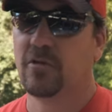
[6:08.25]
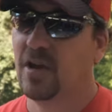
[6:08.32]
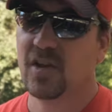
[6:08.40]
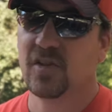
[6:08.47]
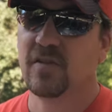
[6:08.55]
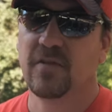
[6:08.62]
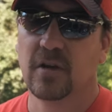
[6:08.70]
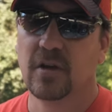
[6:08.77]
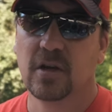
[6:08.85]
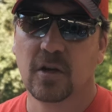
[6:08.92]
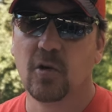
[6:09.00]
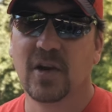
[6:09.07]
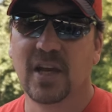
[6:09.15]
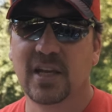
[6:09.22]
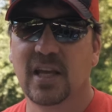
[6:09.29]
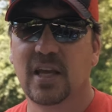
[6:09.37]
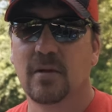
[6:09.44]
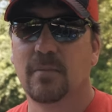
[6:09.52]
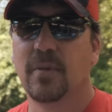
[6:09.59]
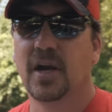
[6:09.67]
aggressive, you're gonna go ahead and
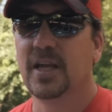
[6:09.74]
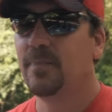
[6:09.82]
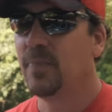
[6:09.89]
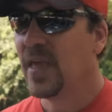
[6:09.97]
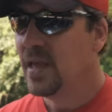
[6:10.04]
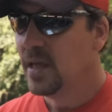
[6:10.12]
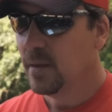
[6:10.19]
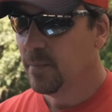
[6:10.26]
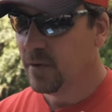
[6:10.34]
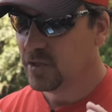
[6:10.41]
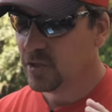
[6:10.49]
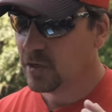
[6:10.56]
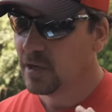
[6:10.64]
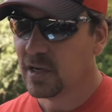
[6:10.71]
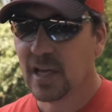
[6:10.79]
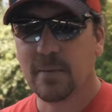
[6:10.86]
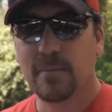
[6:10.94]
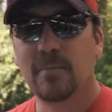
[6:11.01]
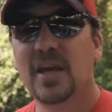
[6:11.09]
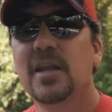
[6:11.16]
get a bite, but you're gonna
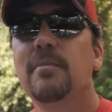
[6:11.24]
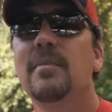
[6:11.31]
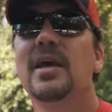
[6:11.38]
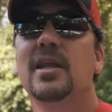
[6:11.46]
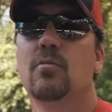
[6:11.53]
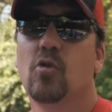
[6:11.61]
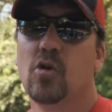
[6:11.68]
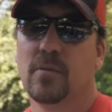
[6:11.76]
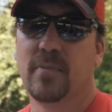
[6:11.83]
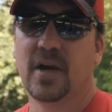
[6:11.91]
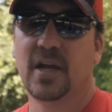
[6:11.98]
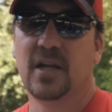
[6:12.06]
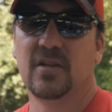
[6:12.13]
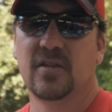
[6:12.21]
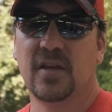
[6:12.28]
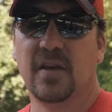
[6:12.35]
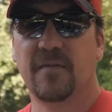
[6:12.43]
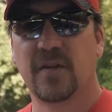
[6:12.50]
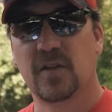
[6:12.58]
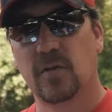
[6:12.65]
get many, many more bites
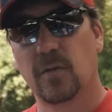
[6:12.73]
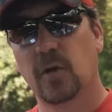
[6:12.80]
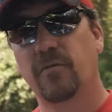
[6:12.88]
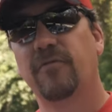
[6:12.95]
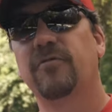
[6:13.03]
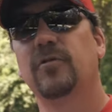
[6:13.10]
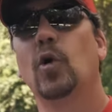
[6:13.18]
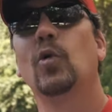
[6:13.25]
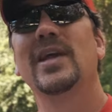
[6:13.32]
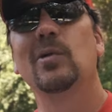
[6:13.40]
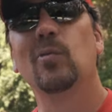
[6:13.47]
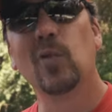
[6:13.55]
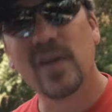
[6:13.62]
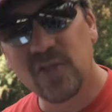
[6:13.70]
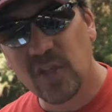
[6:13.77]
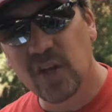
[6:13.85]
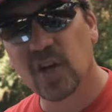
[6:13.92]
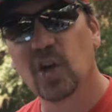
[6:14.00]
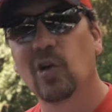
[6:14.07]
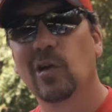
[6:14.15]
if it's flowing with
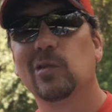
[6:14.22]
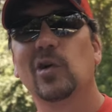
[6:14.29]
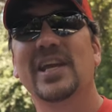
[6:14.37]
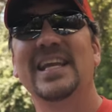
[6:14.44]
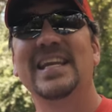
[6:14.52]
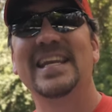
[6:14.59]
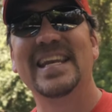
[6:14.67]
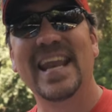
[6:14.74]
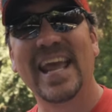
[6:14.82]
the current, looking